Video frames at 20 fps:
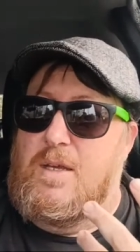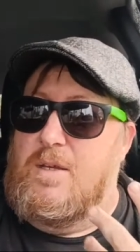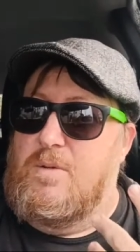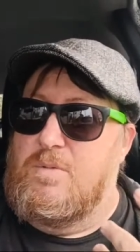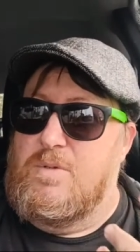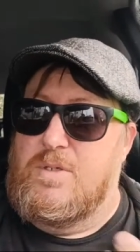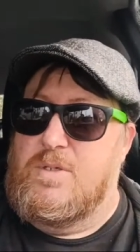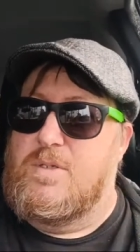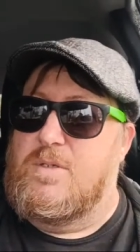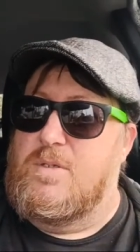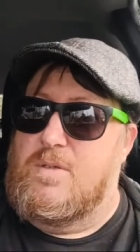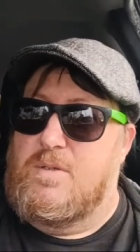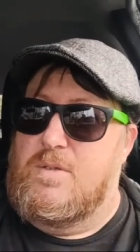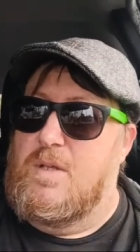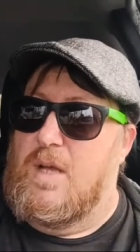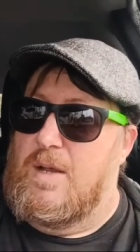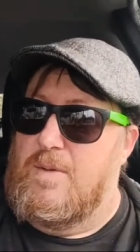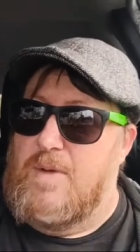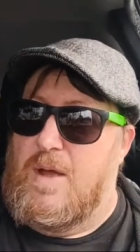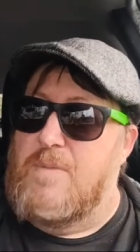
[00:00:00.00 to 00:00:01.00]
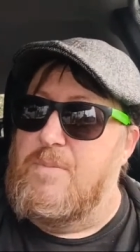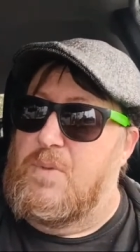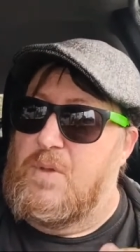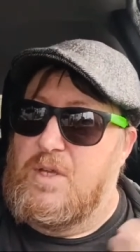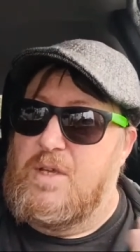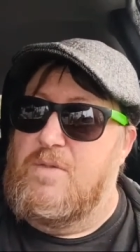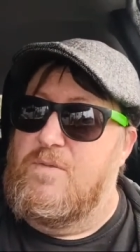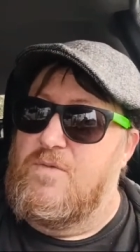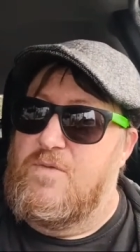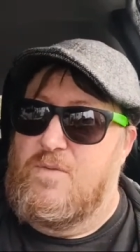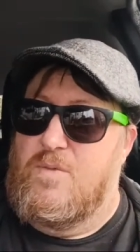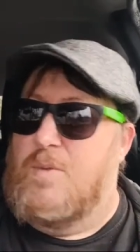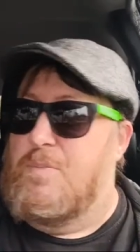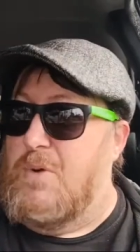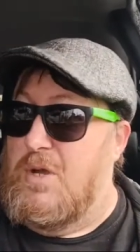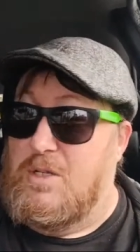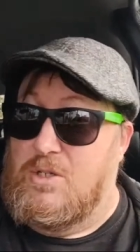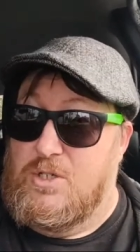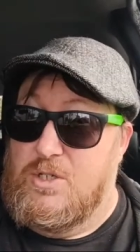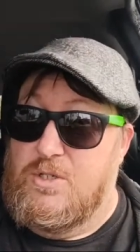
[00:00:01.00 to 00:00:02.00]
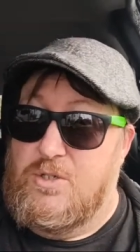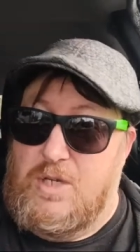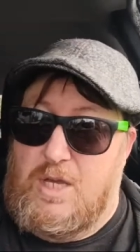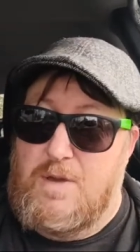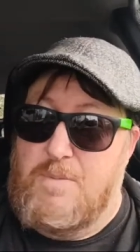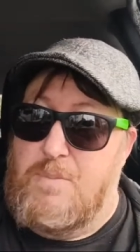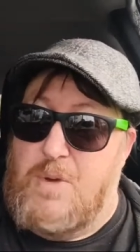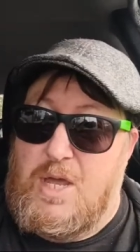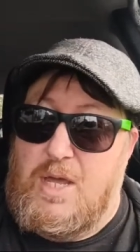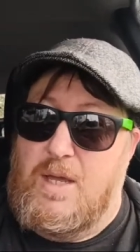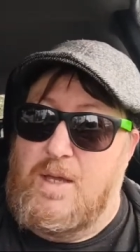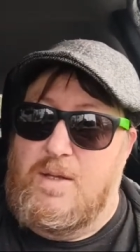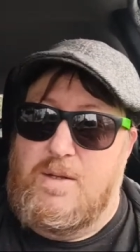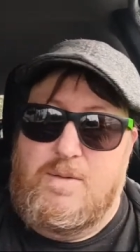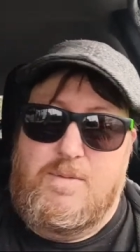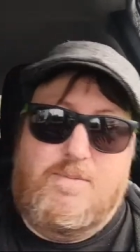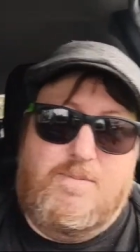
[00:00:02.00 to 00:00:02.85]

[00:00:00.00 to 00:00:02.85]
He was, I, I believe, pension. You get paid